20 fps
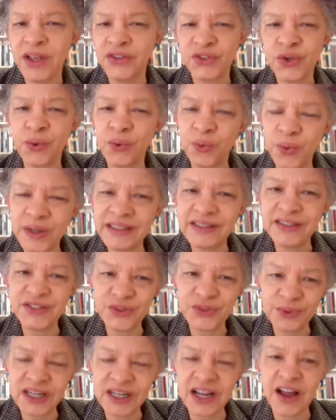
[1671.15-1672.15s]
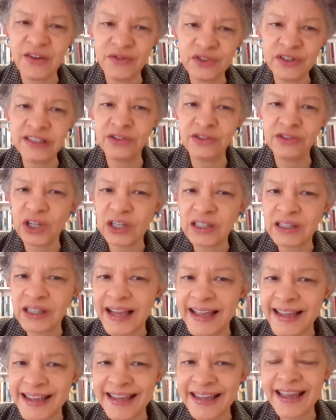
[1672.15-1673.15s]
So what does recovery look
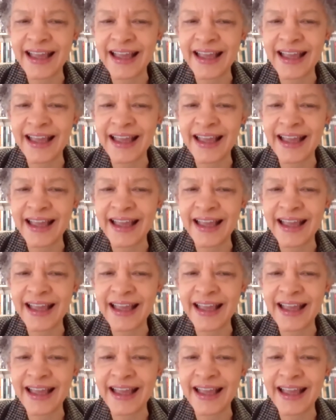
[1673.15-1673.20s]
like?